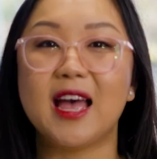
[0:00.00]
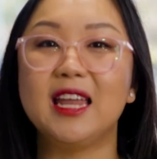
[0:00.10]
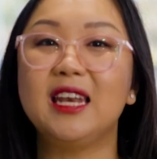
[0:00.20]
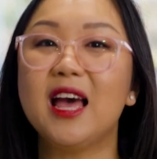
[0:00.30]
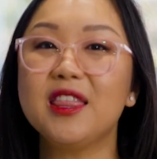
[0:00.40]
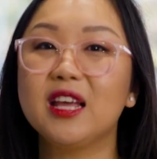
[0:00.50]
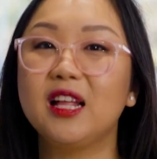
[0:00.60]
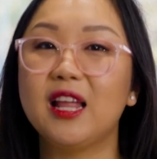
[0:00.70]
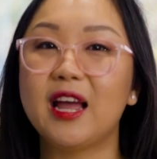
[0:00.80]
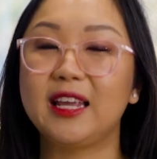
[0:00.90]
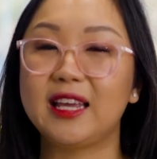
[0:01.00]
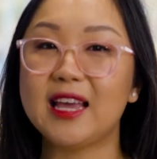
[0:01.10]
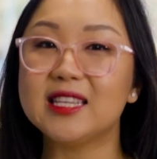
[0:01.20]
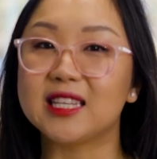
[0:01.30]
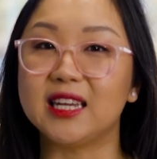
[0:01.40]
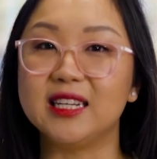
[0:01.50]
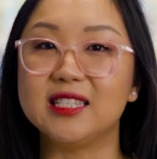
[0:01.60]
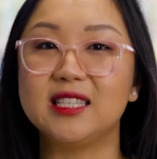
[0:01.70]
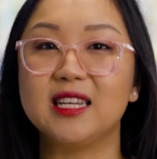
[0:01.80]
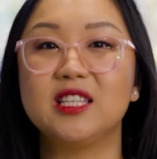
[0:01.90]
and other client case
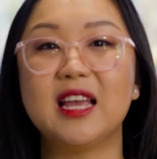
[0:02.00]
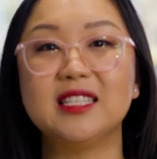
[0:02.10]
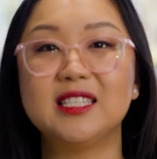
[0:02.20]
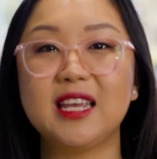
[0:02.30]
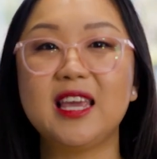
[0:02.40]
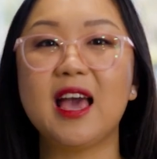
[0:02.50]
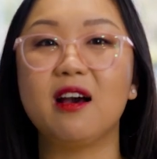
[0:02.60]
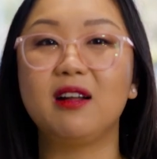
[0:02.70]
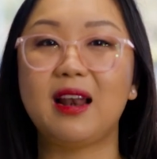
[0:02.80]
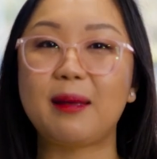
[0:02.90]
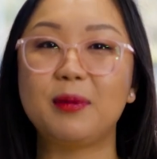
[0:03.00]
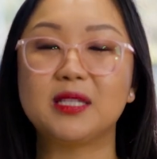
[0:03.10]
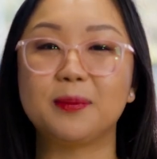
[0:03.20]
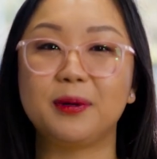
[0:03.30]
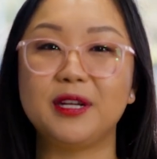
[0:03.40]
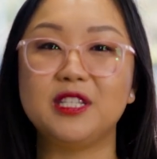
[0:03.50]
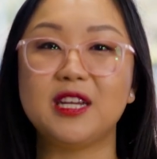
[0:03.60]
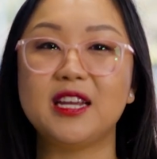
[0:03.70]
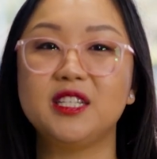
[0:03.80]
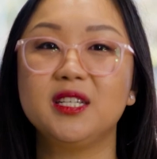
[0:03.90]
studies and see how claiming
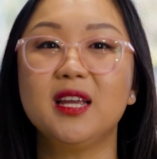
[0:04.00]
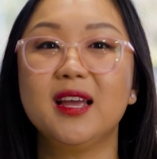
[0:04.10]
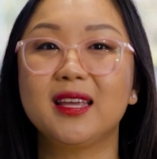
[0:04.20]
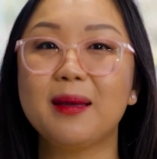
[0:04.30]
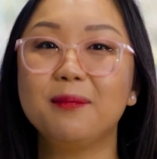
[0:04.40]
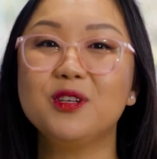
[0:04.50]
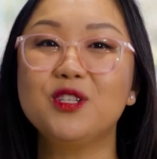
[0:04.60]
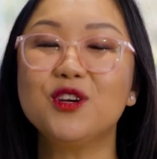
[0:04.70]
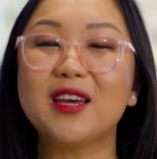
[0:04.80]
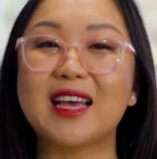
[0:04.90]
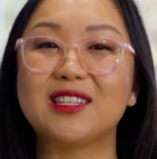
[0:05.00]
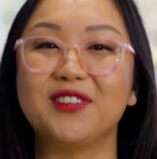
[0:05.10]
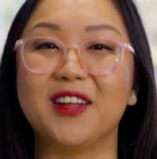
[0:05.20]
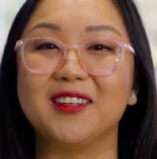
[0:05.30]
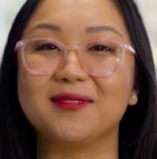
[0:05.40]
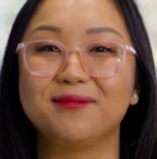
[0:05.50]
depreciation can boost your cash flow.